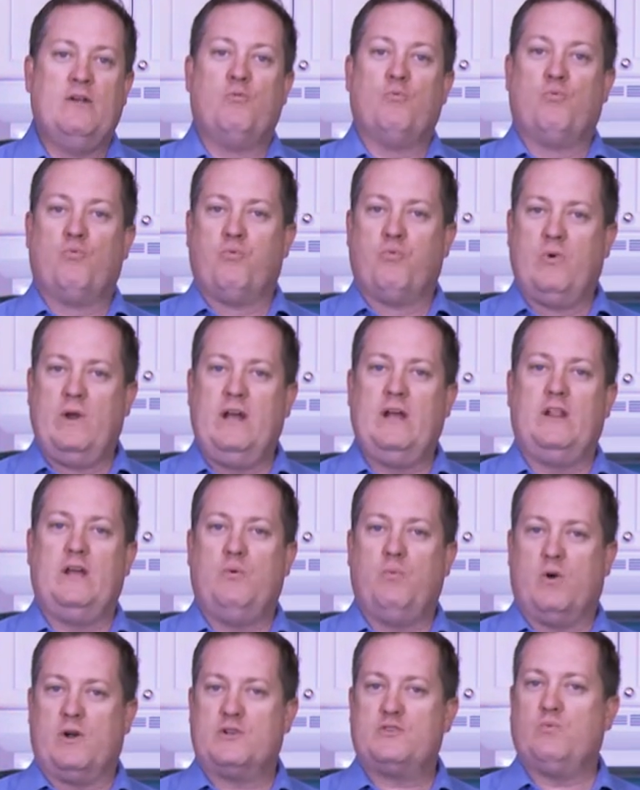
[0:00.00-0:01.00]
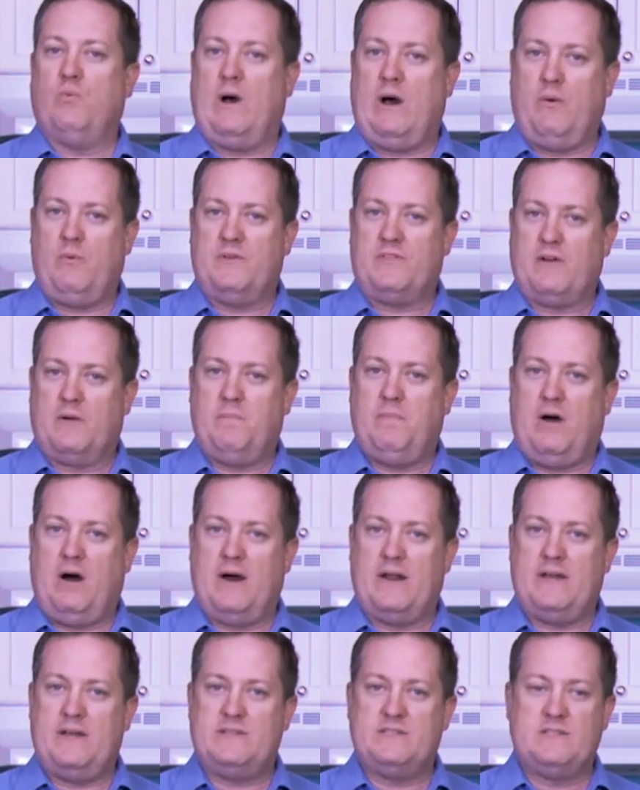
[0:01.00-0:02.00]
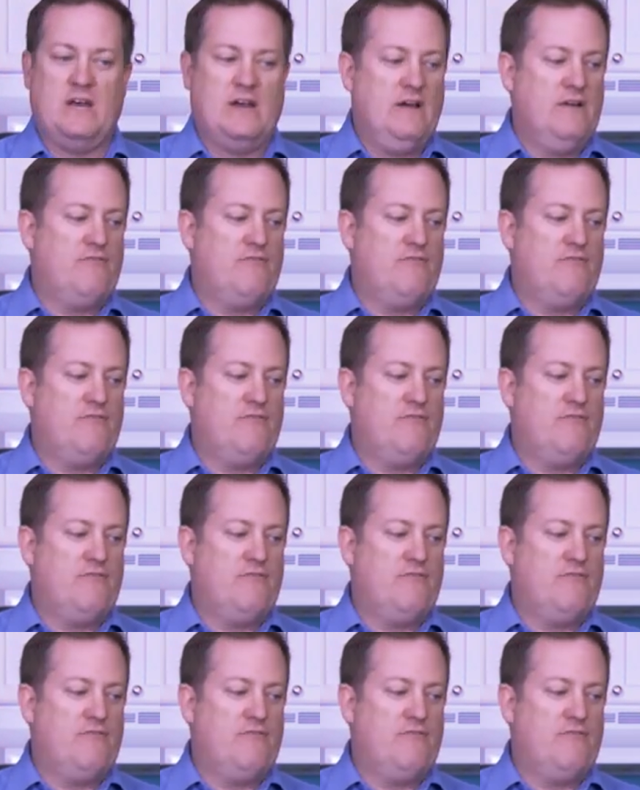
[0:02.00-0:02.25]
really works well with our bodies,